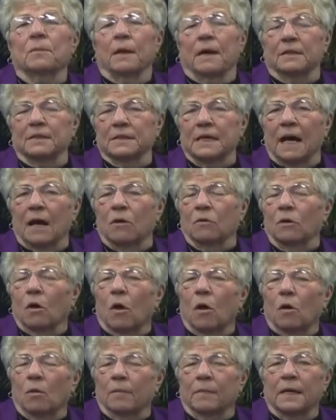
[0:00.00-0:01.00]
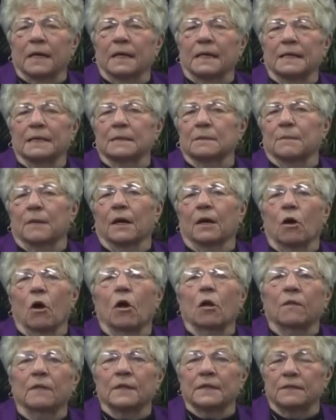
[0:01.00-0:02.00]
about town hall meetings, about
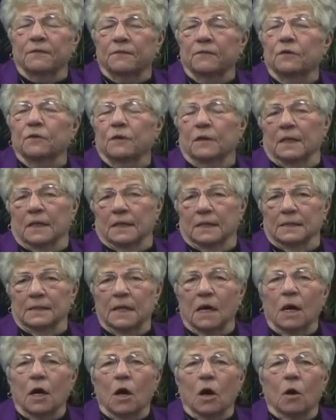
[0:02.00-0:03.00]
all the different things